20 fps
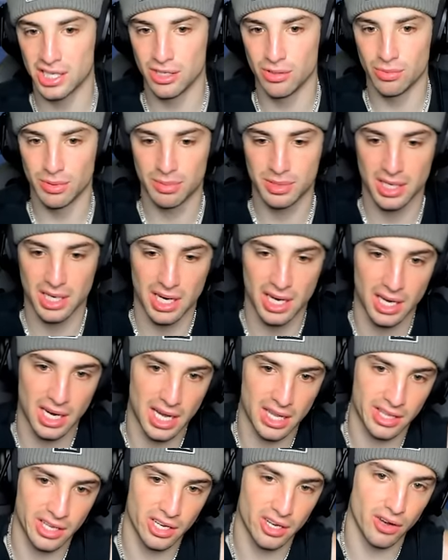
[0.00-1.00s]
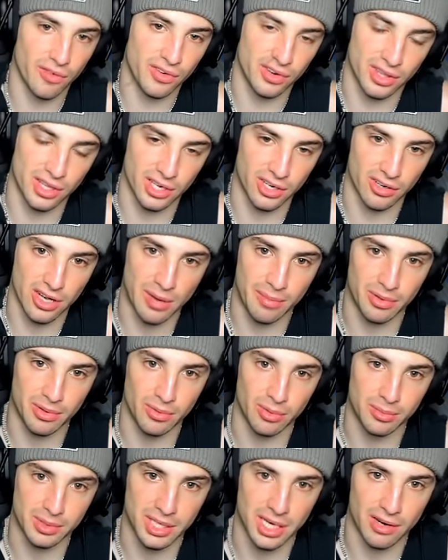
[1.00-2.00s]
you, Whimsicott. I think you go for Thunderclap in the
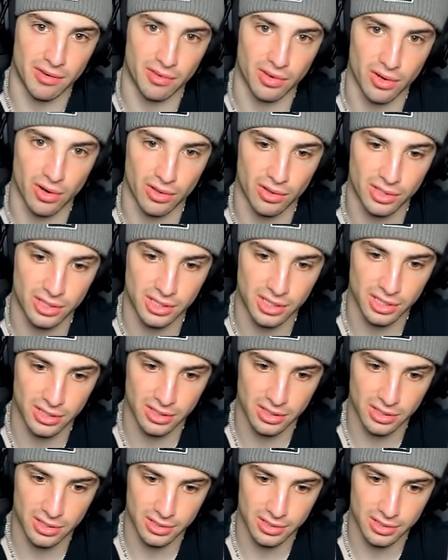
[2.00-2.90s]
Whimsicott regardless here.